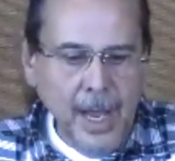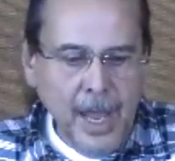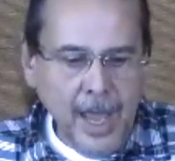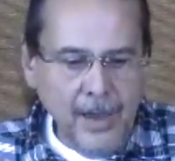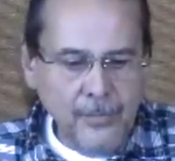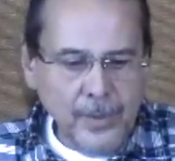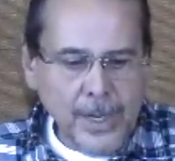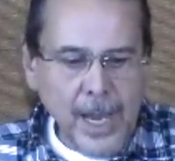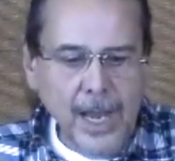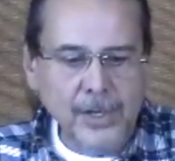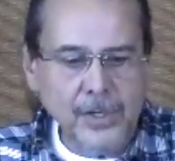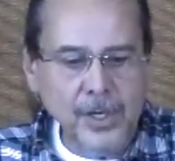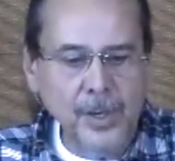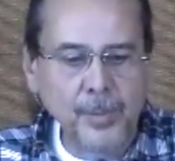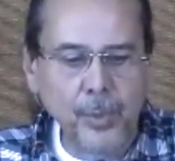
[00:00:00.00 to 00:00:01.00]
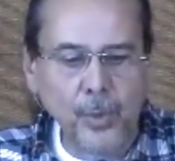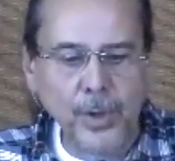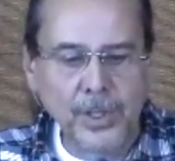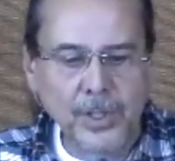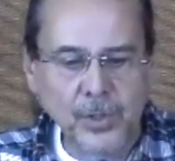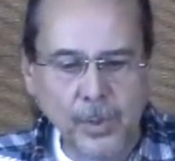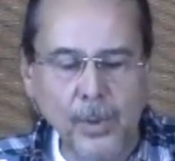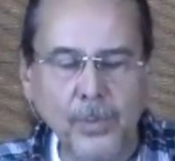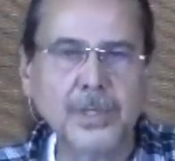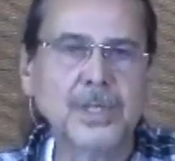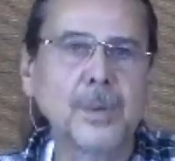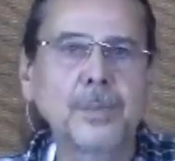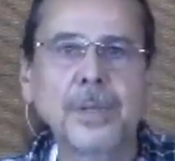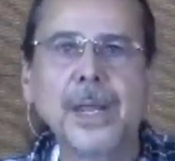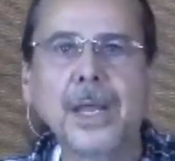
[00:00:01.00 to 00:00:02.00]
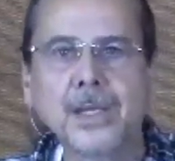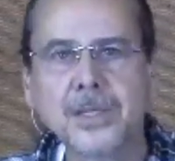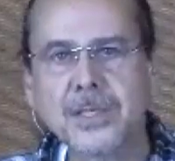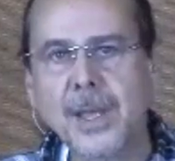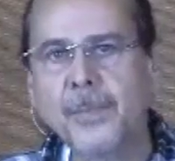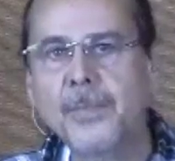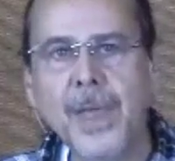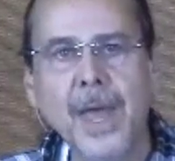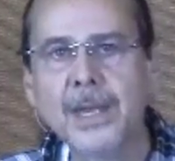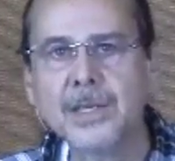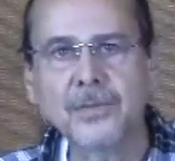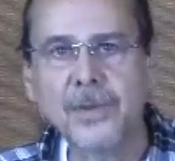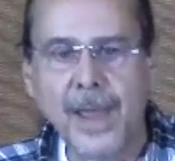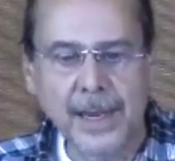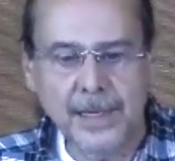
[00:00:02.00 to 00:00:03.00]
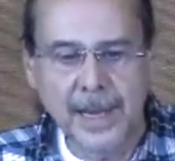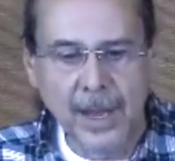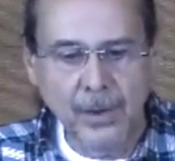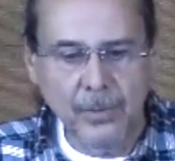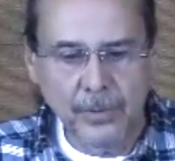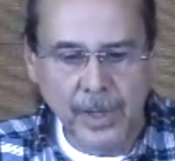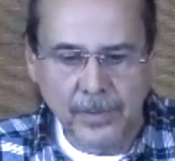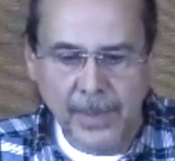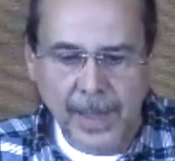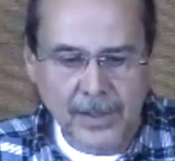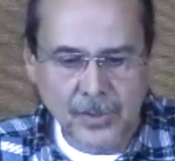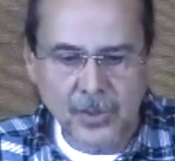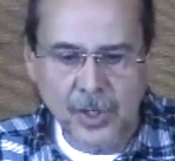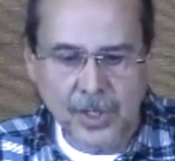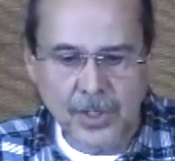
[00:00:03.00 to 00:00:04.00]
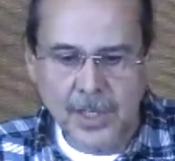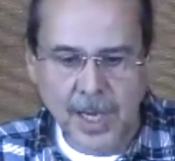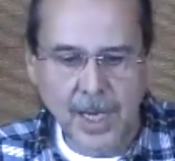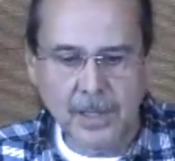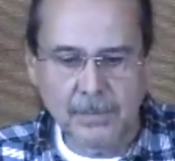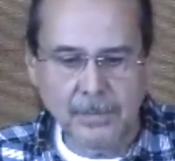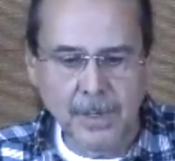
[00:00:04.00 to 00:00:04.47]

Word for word: have we gotten to the point to where we simply accept that as fact now, that that's just it?